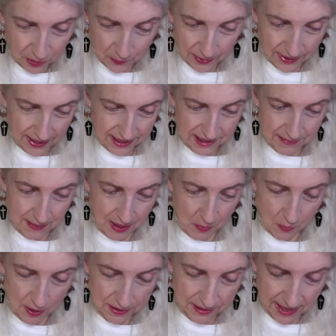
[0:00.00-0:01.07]
what that smell
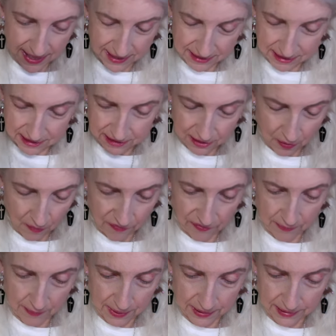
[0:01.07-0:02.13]
was. That is so
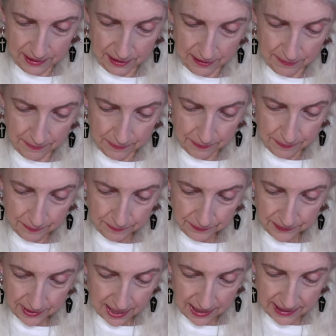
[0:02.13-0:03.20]
familiar.
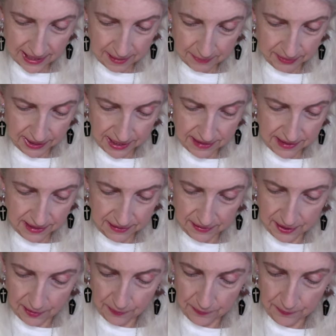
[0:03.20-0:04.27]
I can't place it
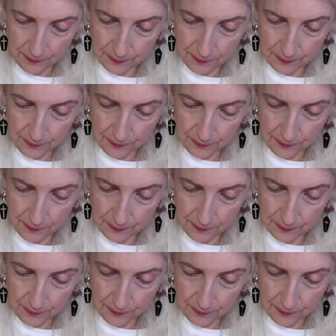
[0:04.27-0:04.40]
though.